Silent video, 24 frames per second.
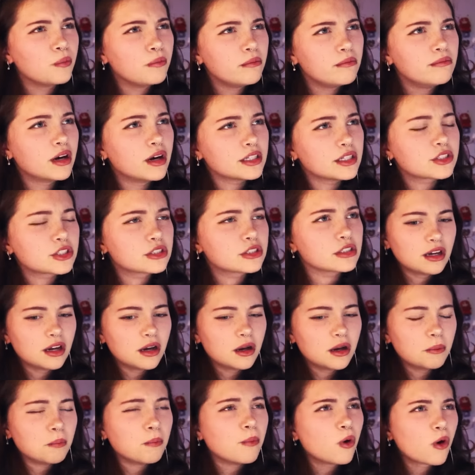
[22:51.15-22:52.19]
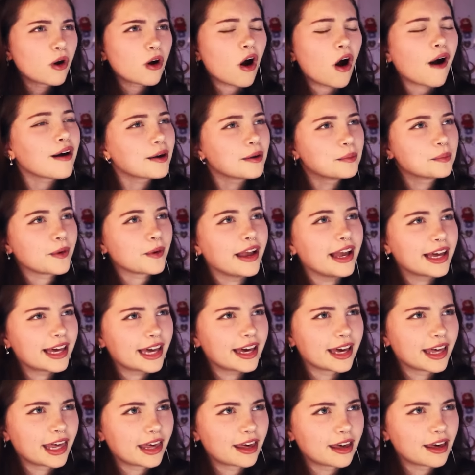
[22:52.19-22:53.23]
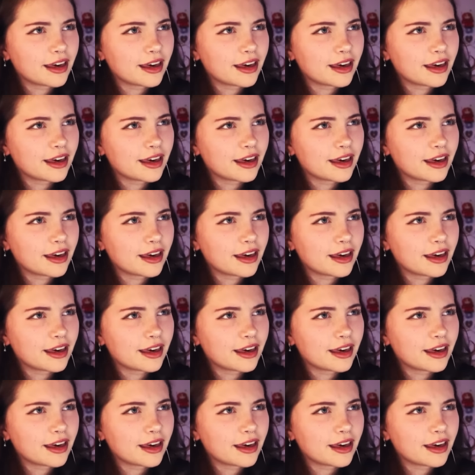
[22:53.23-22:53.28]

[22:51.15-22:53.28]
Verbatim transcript: much more heartbreaking.